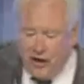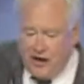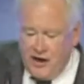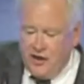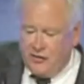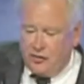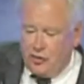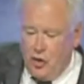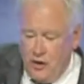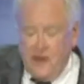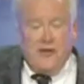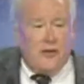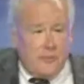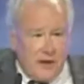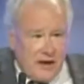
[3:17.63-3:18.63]
is
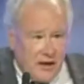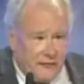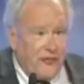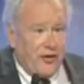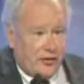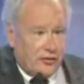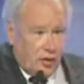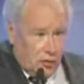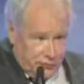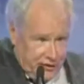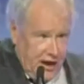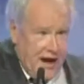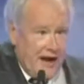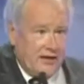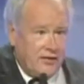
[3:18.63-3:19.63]
going to be a fiscal
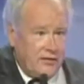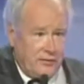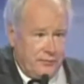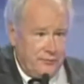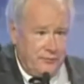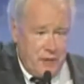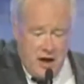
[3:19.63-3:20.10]
tax,